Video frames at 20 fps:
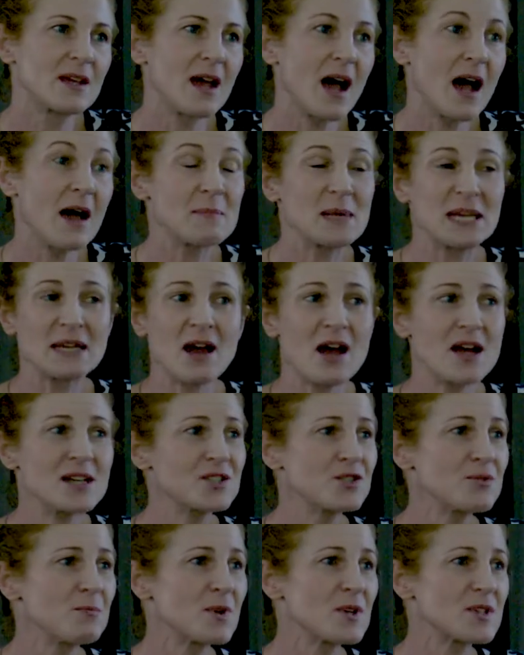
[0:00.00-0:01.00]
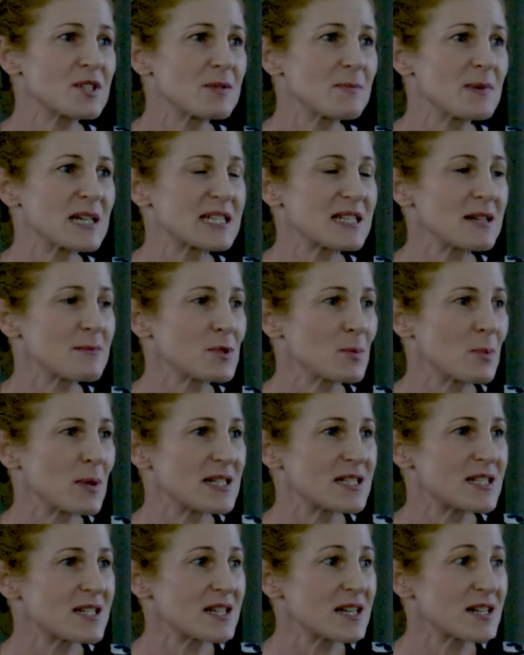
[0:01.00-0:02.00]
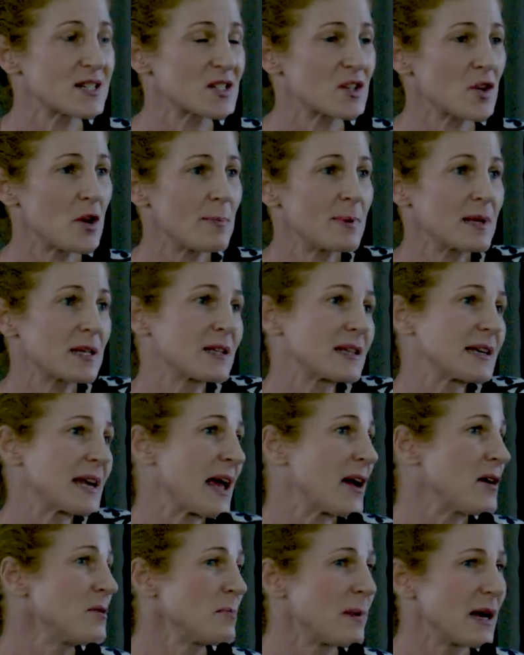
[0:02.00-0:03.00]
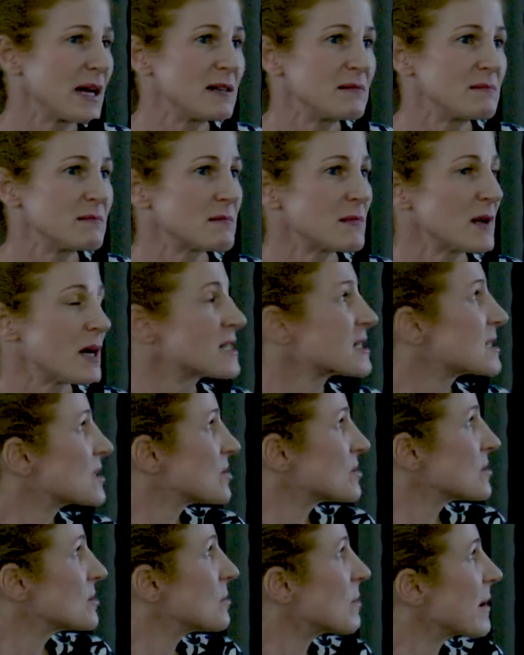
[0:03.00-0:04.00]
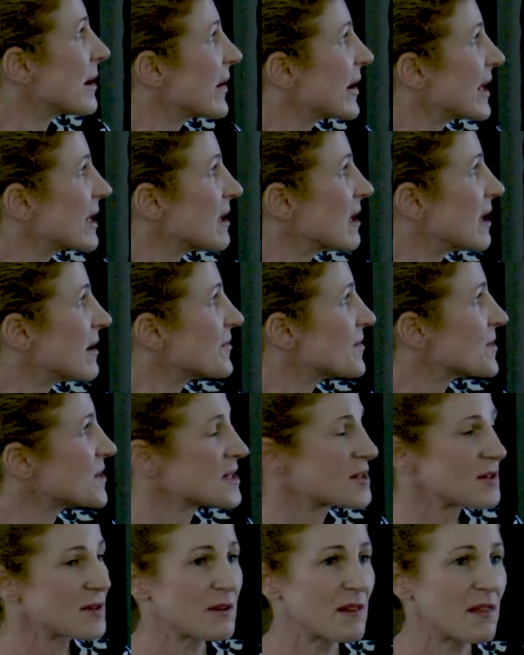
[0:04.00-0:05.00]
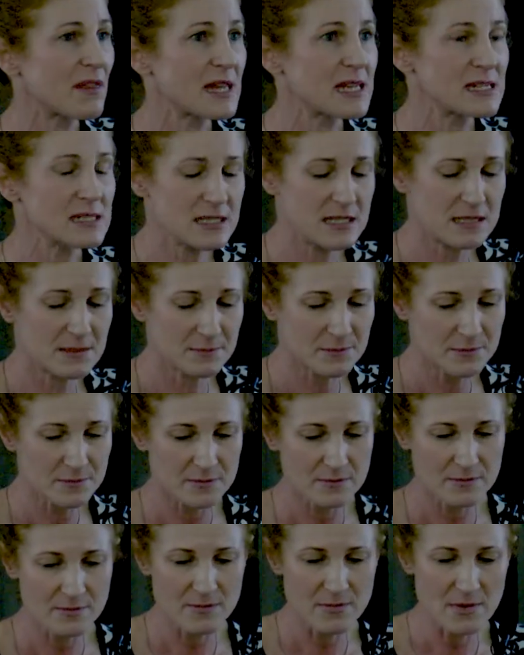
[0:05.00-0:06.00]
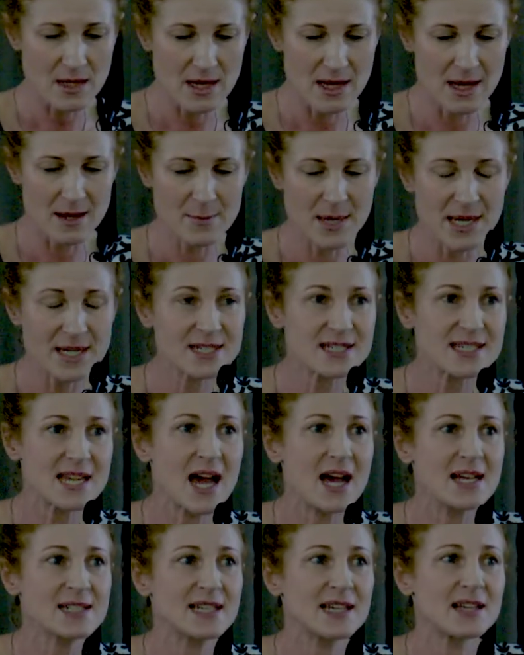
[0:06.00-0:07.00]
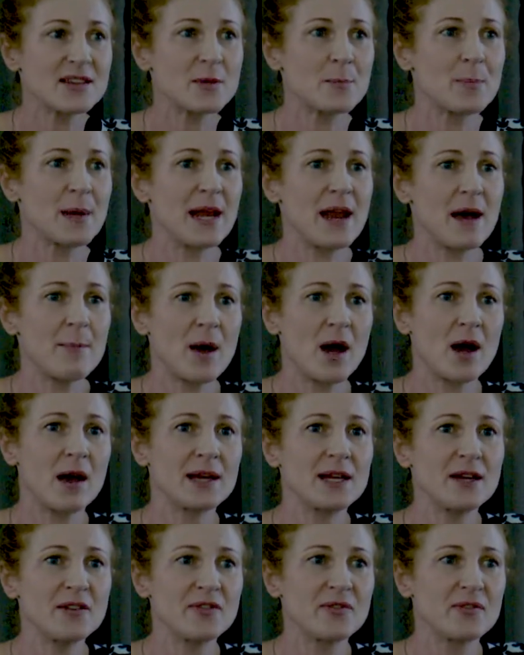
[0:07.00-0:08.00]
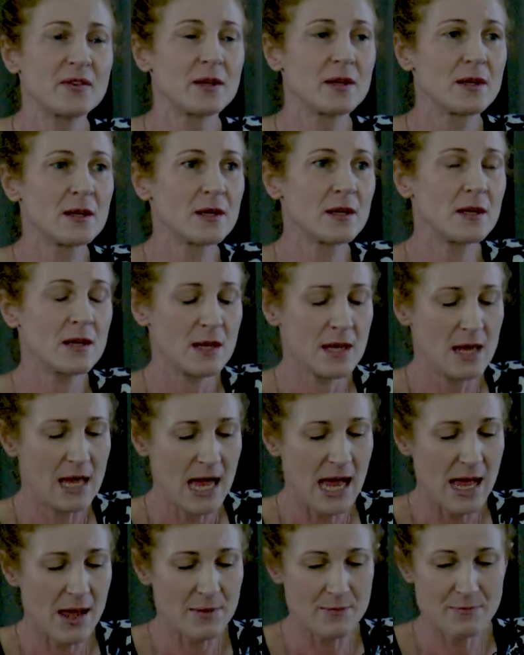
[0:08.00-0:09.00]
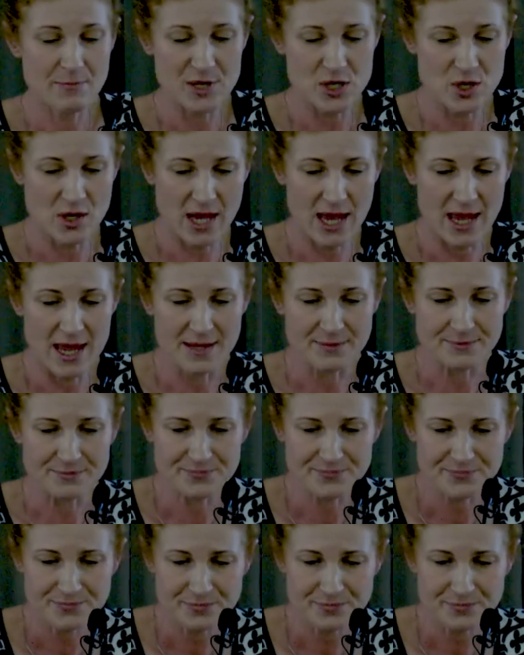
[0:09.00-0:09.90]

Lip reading: I mean, I do most of my septoplasties endoscopically now, but I still do wear a headlight for certain things. And it's hard to get the bed up high enough, but you can.